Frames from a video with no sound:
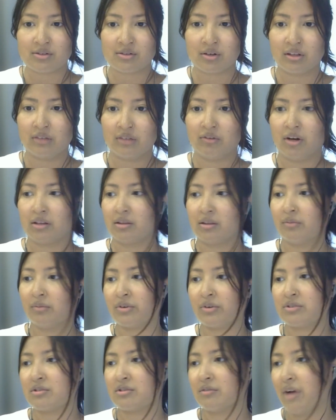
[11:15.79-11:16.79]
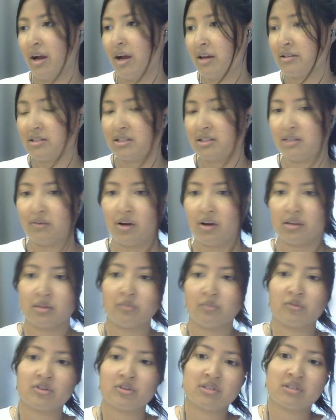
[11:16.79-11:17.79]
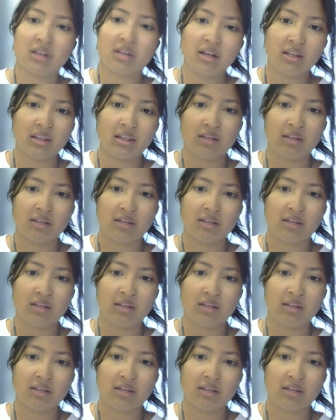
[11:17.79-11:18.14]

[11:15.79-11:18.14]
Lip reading: You know, they've got them for psoriasis, they've got them for skin,